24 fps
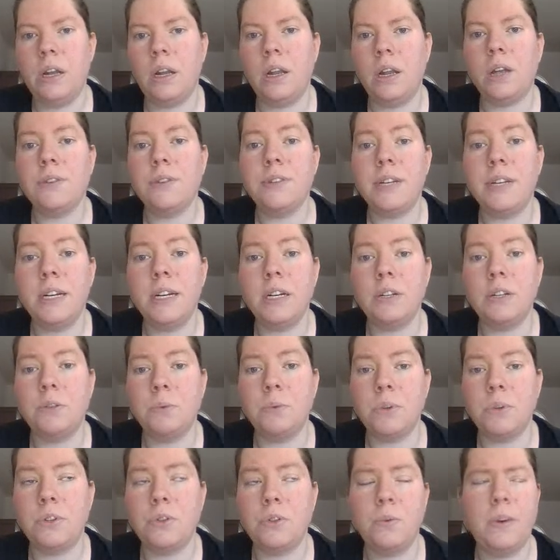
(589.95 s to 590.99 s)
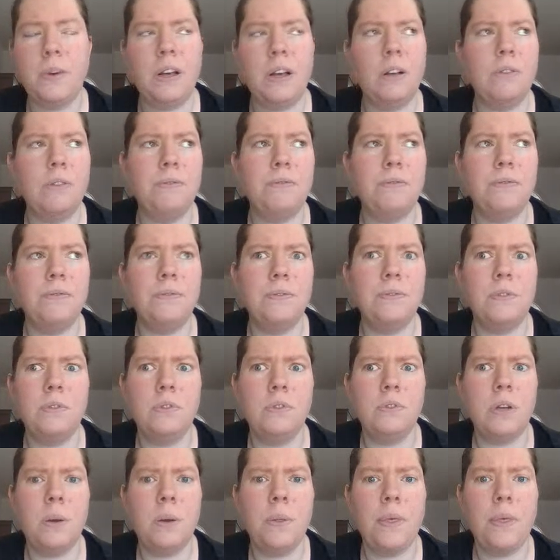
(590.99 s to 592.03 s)
Last year it was 12
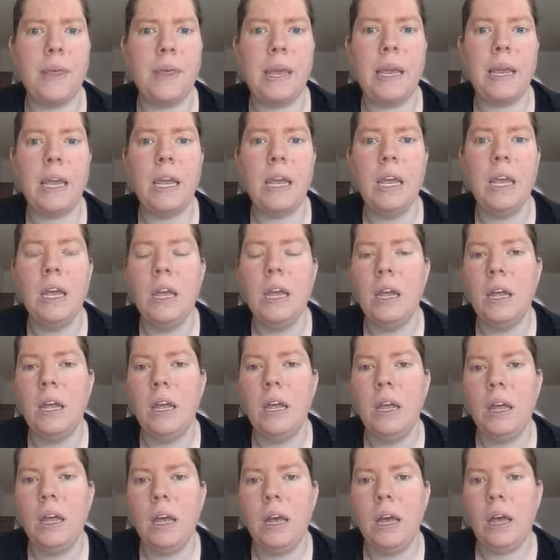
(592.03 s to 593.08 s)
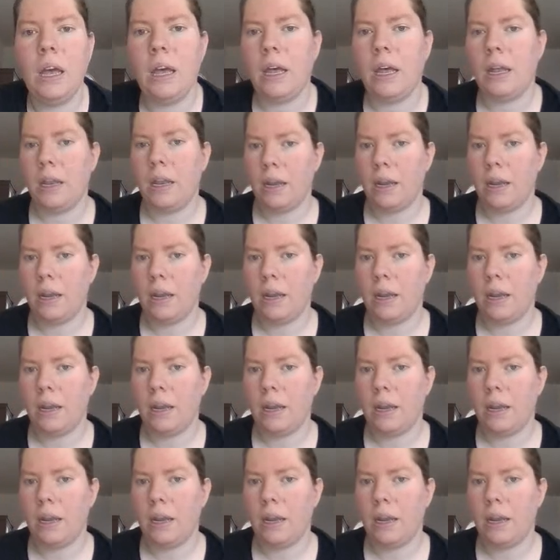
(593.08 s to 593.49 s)
something, and